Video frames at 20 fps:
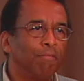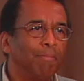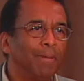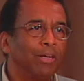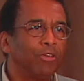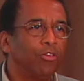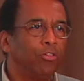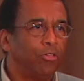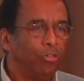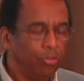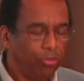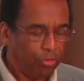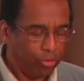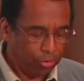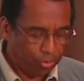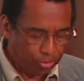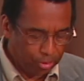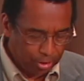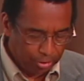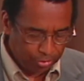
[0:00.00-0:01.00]

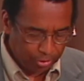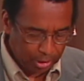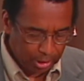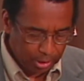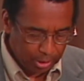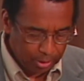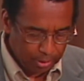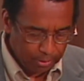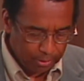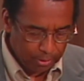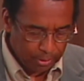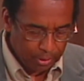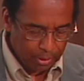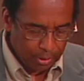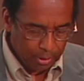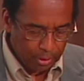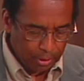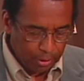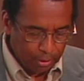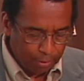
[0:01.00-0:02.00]
Massachusetts, they said.
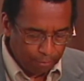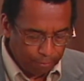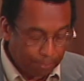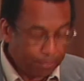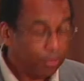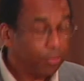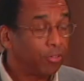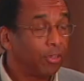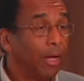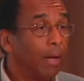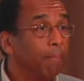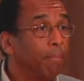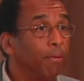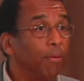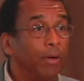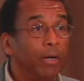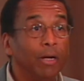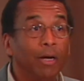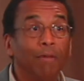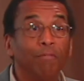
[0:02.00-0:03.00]
From the
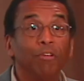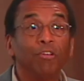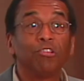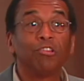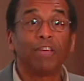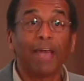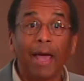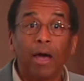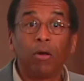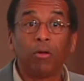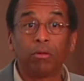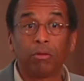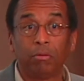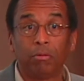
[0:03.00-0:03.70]
standpoint of the South,